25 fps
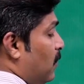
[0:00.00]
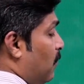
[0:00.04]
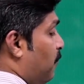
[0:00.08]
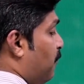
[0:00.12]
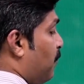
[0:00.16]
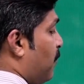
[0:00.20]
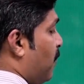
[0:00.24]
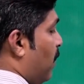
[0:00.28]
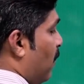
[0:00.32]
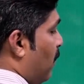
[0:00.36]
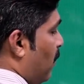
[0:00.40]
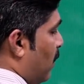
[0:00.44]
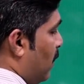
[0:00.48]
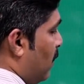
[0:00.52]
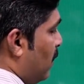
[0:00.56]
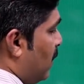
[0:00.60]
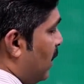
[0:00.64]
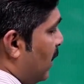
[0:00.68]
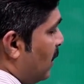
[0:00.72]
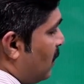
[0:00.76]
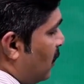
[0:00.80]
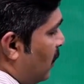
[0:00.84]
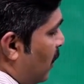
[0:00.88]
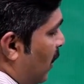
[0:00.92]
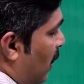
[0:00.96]
of cone,
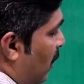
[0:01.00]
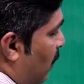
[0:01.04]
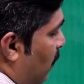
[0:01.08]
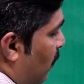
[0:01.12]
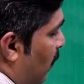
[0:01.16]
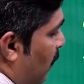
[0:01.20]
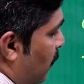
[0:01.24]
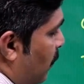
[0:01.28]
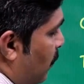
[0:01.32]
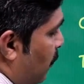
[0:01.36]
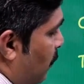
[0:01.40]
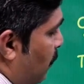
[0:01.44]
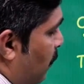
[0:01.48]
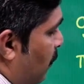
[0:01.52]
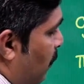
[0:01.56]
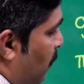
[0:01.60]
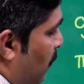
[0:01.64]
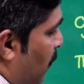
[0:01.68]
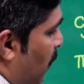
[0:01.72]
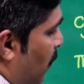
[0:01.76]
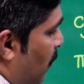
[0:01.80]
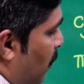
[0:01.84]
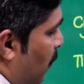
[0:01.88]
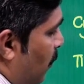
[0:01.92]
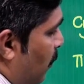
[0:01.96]
that's equal to
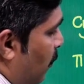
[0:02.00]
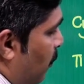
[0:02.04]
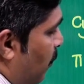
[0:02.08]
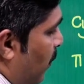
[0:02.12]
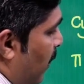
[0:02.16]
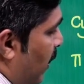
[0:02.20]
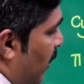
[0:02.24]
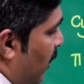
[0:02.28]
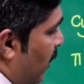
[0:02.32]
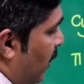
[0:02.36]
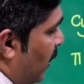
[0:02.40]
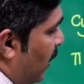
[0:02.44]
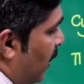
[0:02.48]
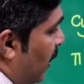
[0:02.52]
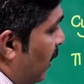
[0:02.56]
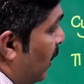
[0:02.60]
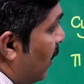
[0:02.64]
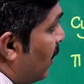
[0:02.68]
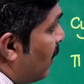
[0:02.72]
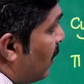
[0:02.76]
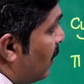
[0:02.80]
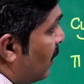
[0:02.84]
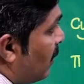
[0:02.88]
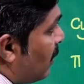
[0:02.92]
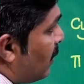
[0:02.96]

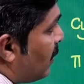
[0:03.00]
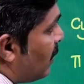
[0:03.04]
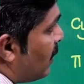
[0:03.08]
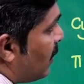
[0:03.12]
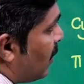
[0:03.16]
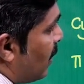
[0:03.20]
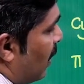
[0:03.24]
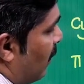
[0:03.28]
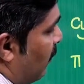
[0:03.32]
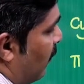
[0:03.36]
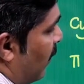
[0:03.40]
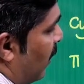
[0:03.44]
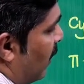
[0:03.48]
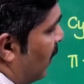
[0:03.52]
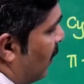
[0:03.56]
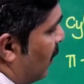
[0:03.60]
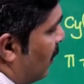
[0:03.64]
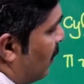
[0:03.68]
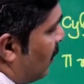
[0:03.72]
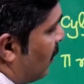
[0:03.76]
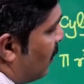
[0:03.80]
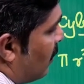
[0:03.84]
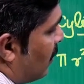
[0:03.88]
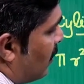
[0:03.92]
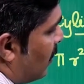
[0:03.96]
27
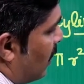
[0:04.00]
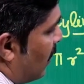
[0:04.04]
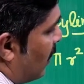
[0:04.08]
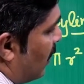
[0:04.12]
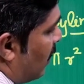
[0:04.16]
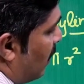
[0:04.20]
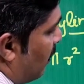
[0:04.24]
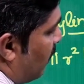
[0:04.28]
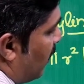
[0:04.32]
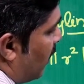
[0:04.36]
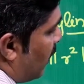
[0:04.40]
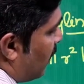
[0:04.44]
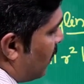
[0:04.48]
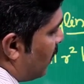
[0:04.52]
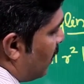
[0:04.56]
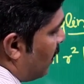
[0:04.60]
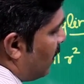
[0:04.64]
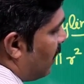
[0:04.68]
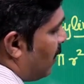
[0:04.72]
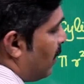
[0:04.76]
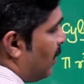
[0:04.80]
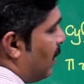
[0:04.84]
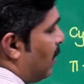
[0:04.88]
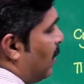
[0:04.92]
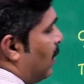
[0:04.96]
centimeter.
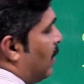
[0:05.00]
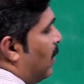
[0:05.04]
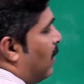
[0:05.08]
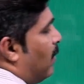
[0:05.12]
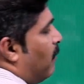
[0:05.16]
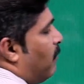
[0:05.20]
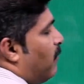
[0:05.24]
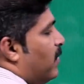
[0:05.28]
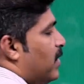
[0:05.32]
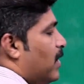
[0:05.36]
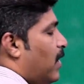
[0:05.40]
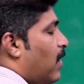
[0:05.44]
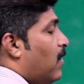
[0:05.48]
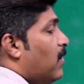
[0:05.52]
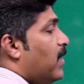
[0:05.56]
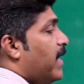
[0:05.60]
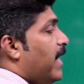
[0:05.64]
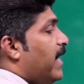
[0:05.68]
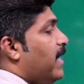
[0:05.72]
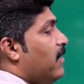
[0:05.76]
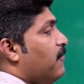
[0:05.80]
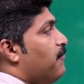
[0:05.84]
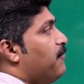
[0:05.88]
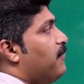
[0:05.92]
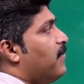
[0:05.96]
Without
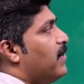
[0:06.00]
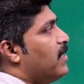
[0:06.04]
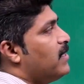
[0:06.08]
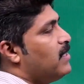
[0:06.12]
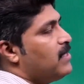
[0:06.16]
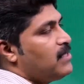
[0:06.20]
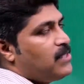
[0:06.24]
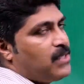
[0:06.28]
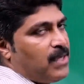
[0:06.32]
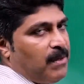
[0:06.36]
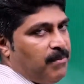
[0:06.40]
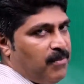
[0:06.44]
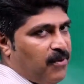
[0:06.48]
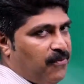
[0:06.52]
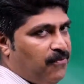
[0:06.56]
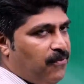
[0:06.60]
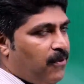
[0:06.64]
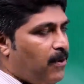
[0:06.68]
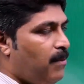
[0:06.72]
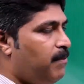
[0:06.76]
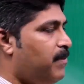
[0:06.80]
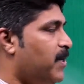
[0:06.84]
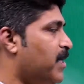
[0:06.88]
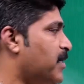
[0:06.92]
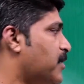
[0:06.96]
any further step of
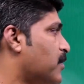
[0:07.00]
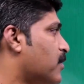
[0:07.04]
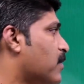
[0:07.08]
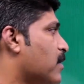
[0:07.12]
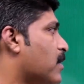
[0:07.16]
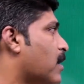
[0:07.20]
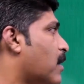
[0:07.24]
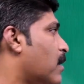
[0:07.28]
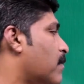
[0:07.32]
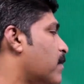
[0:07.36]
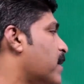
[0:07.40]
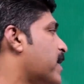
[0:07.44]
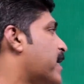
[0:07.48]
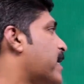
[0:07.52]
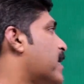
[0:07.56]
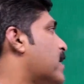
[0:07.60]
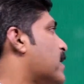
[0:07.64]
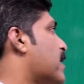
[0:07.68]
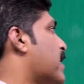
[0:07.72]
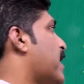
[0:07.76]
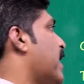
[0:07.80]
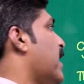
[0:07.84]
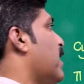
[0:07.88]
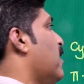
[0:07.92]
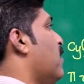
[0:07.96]
operation or
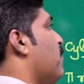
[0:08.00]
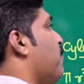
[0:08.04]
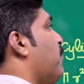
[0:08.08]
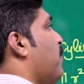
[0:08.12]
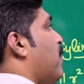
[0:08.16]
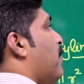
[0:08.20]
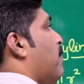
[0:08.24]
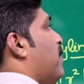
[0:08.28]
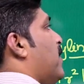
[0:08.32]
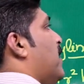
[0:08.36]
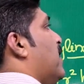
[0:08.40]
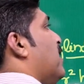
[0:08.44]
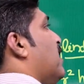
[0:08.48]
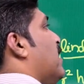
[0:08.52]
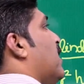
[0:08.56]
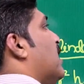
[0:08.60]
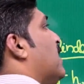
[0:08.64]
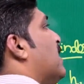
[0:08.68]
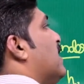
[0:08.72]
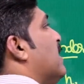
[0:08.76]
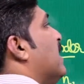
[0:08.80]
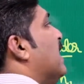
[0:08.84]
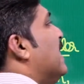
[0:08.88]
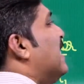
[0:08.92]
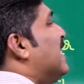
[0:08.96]
complicated kind of operation,
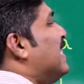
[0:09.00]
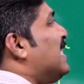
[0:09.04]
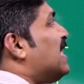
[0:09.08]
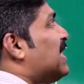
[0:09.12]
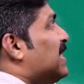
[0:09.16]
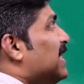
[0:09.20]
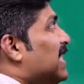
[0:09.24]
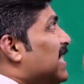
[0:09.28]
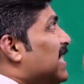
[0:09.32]
it is